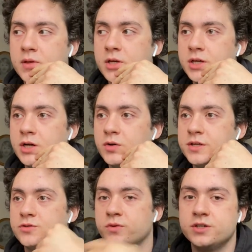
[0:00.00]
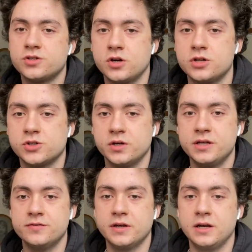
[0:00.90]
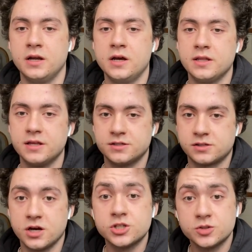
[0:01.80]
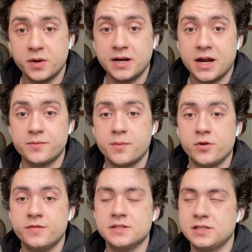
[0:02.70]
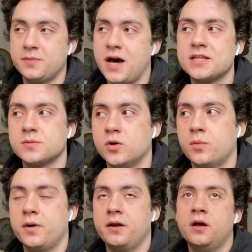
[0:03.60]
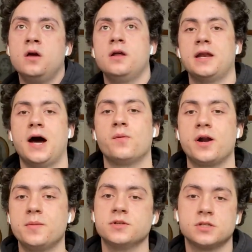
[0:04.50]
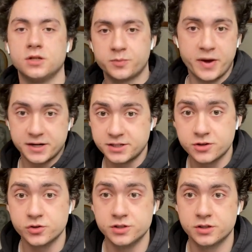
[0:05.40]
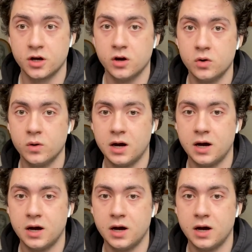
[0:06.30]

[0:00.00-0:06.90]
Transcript: this research or even these discussions might not have been previously possible, but now we're able to look back centuries ago